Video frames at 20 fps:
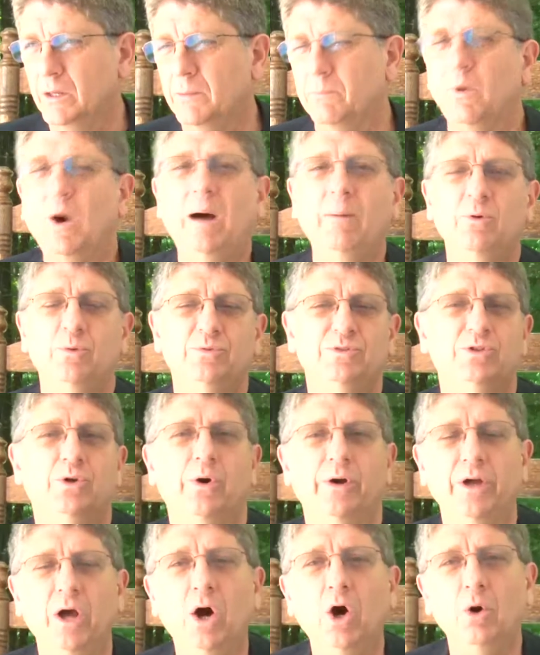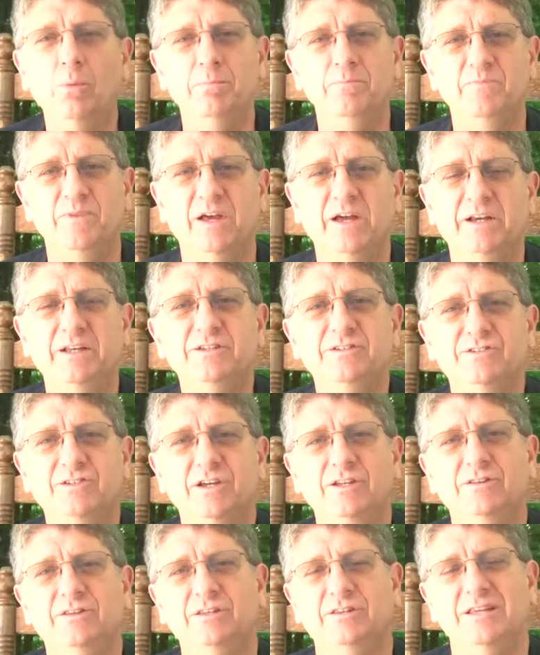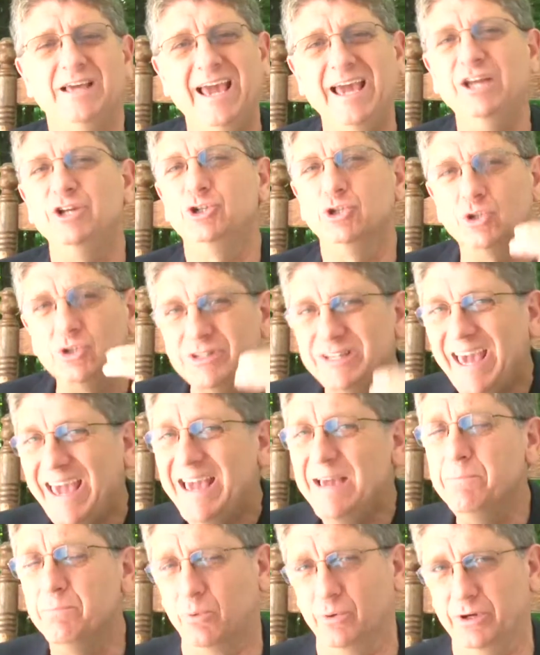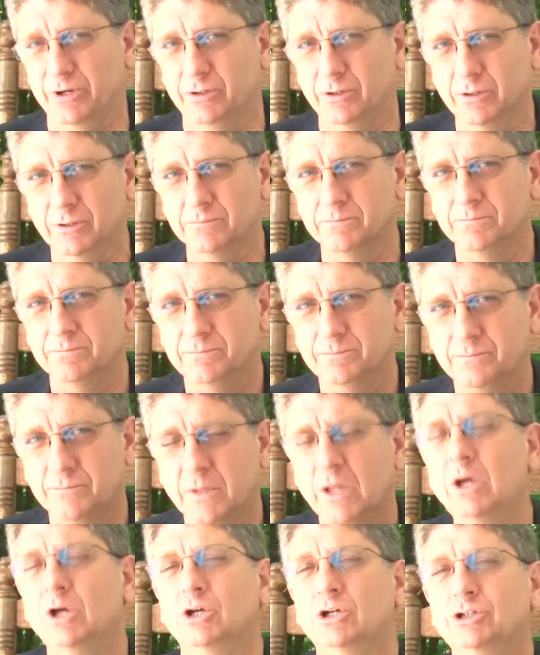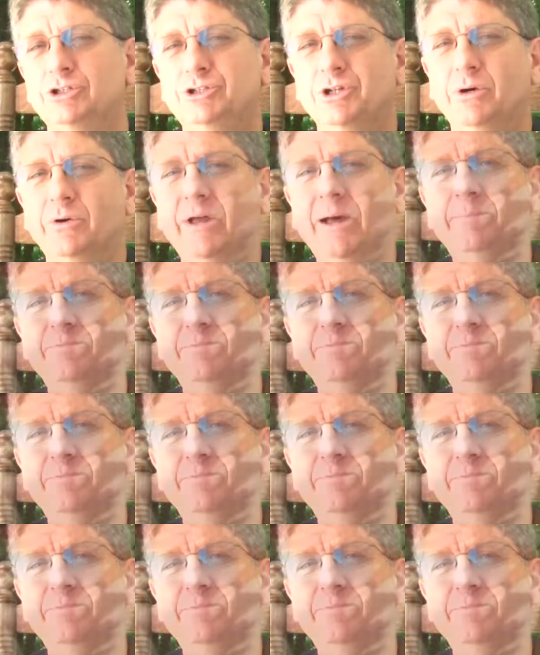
Muhammad was going home, and he said that the angel Gabriel showed